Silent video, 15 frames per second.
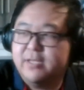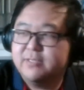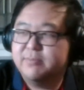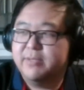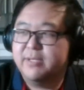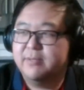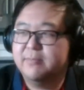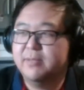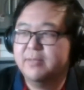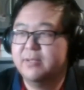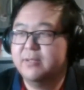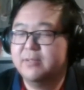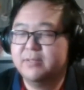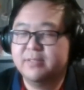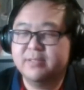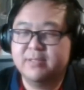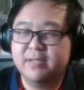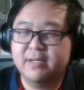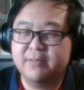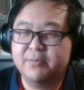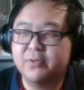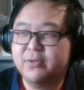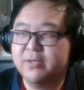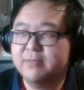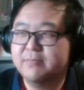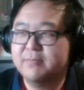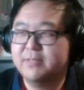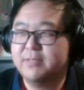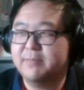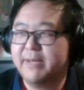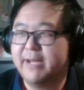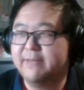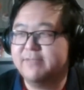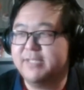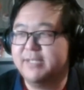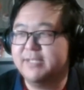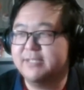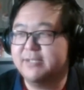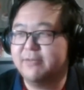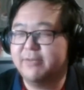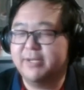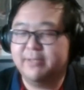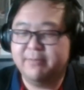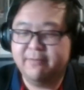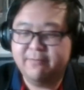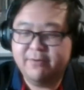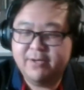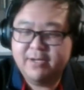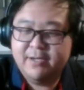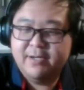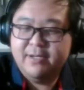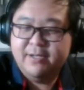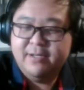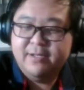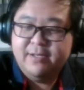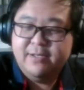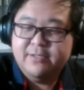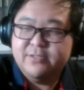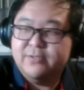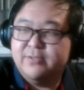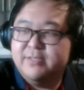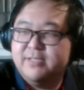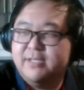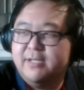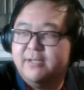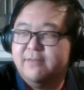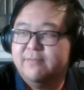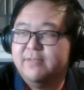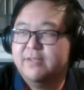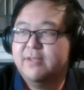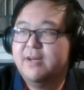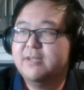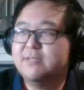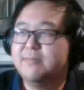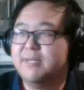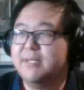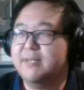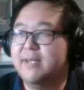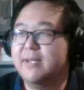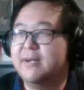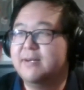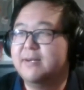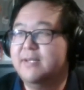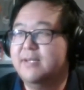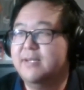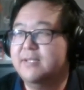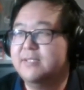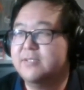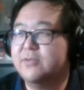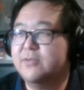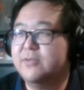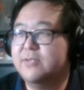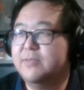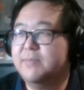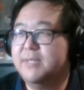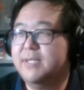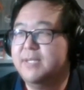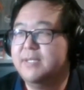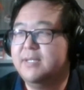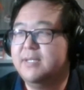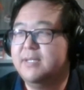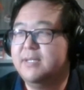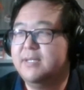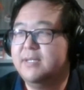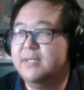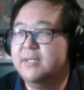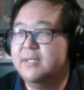playing poker. You might have seen this already before. So instead of the dogs being there, it's going to be the